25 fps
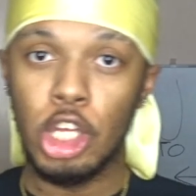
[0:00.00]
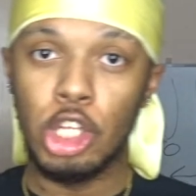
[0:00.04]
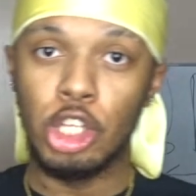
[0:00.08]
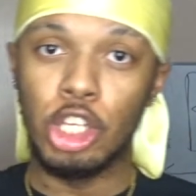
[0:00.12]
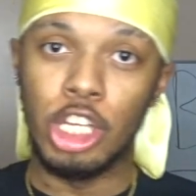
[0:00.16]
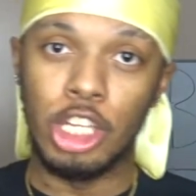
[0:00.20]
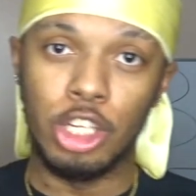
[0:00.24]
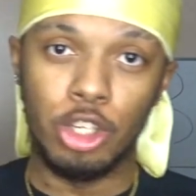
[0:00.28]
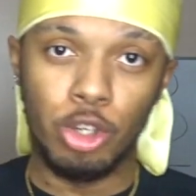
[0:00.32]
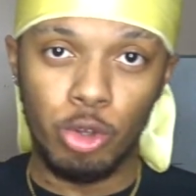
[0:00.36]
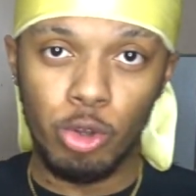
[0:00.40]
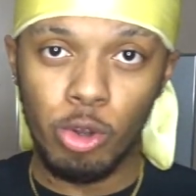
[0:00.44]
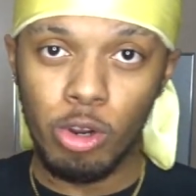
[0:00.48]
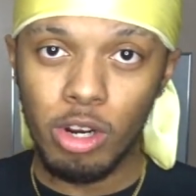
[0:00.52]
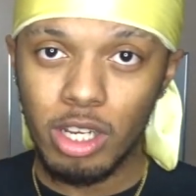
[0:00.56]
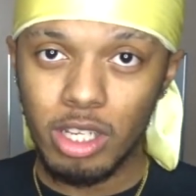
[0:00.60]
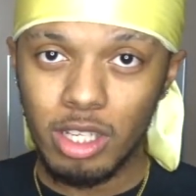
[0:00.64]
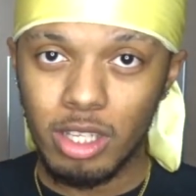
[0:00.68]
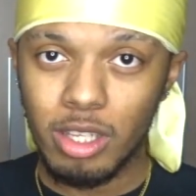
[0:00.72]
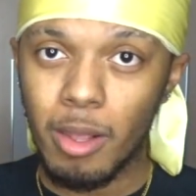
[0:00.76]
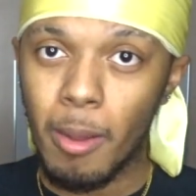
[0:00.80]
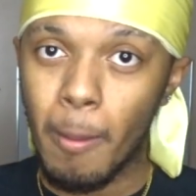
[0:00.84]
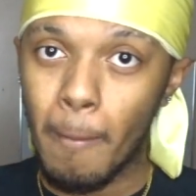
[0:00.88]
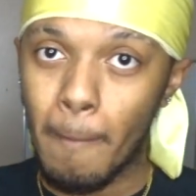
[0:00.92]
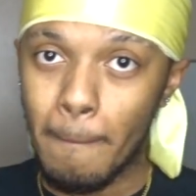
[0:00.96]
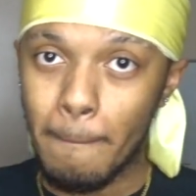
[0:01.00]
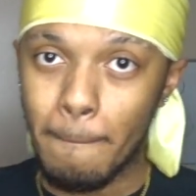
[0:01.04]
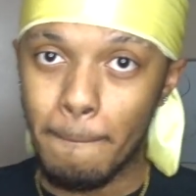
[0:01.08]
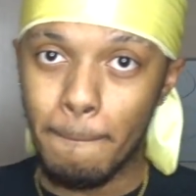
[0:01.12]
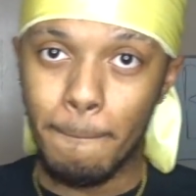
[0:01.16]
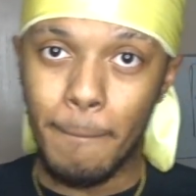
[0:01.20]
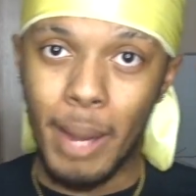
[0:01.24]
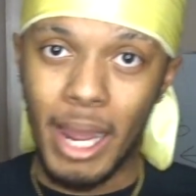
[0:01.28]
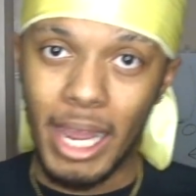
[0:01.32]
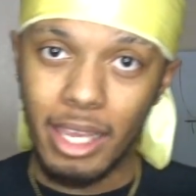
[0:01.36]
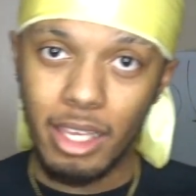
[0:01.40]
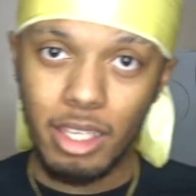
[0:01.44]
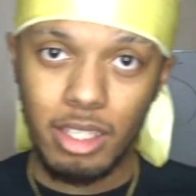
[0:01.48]
in New York,
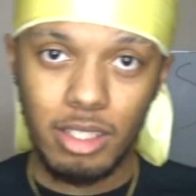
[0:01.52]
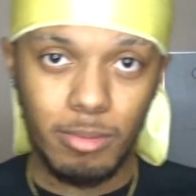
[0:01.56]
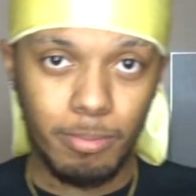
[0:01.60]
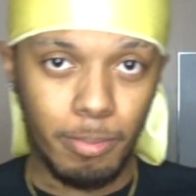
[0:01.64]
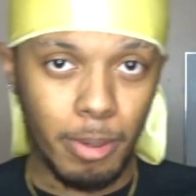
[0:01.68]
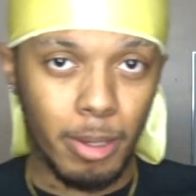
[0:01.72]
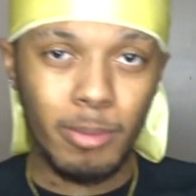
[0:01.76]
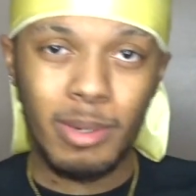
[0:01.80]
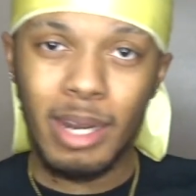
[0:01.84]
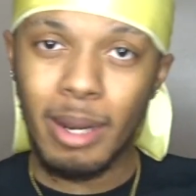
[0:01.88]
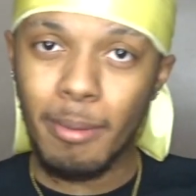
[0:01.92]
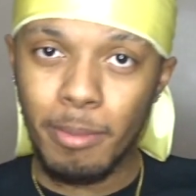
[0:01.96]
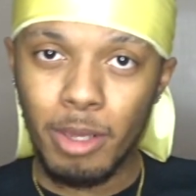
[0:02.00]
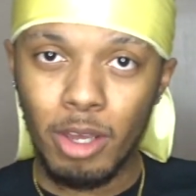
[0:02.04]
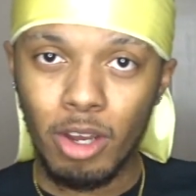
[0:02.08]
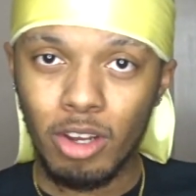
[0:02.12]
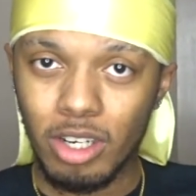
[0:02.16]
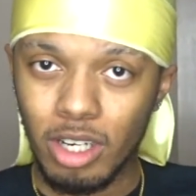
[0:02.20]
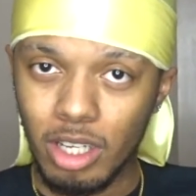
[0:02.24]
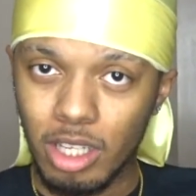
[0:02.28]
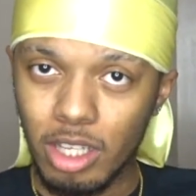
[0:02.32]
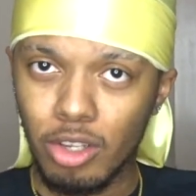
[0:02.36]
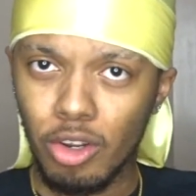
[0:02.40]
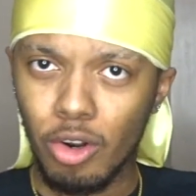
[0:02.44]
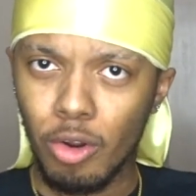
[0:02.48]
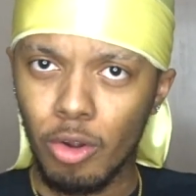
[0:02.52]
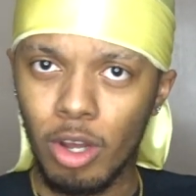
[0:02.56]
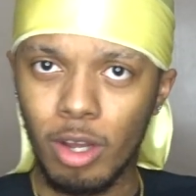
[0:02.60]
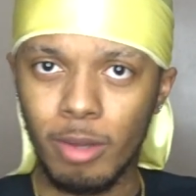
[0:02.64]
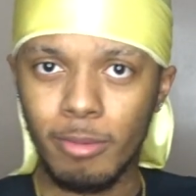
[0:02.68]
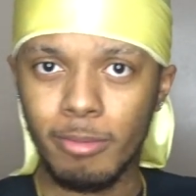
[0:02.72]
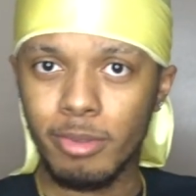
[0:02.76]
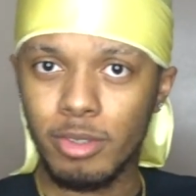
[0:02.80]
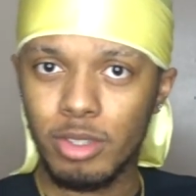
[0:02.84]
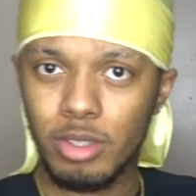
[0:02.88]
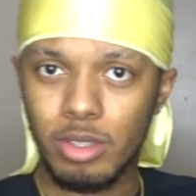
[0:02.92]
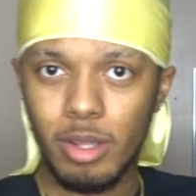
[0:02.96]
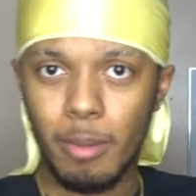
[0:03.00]
people that be on the little
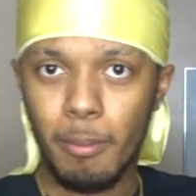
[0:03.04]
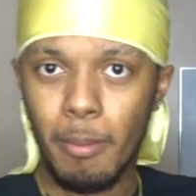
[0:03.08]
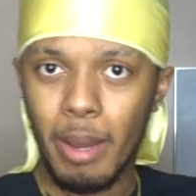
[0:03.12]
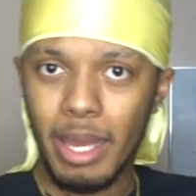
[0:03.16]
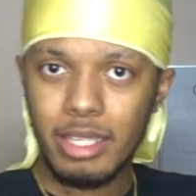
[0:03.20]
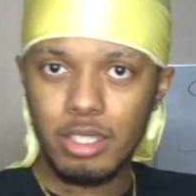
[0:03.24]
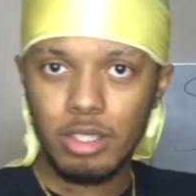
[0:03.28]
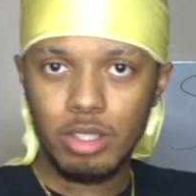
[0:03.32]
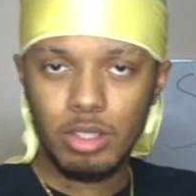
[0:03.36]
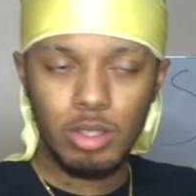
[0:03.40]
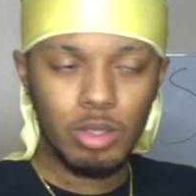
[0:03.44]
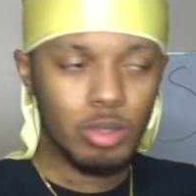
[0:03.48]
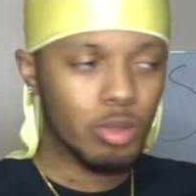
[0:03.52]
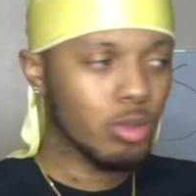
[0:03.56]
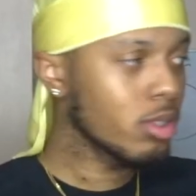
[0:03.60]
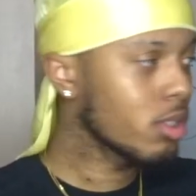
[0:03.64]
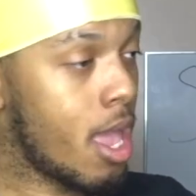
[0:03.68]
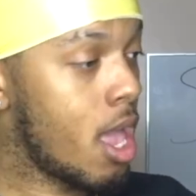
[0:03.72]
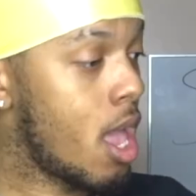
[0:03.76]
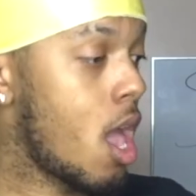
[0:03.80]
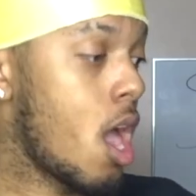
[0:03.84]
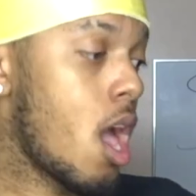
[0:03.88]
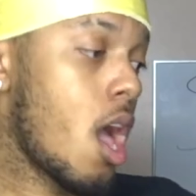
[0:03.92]
the bicycles,